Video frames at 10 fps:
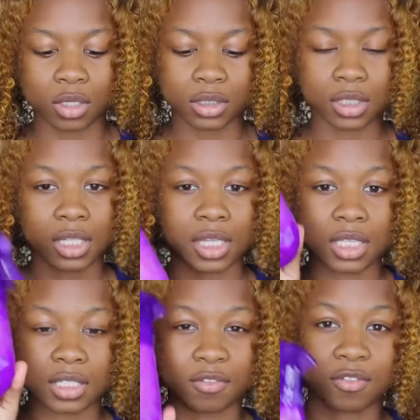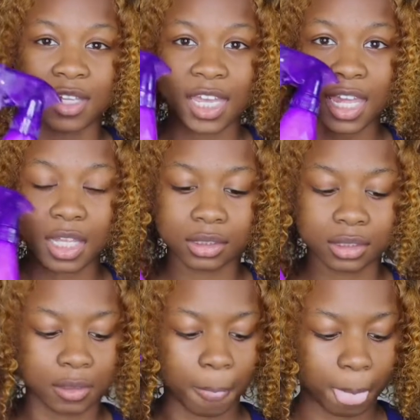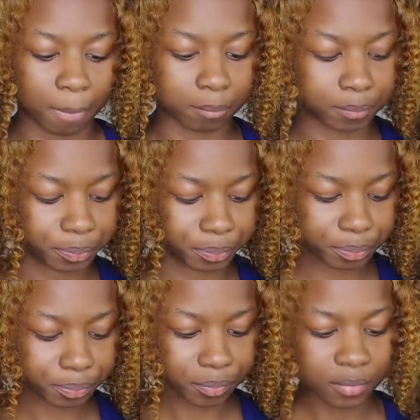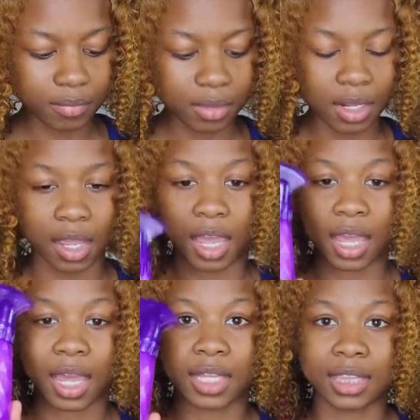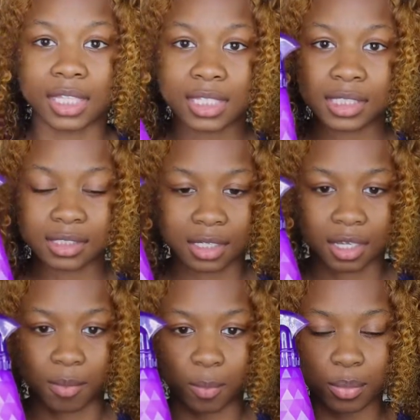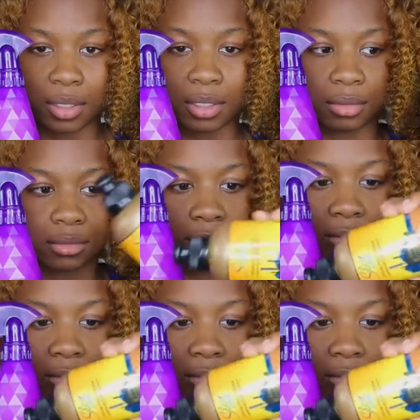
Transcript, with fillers: in my spray bottle right here i just have some warm water and a silicone leave-in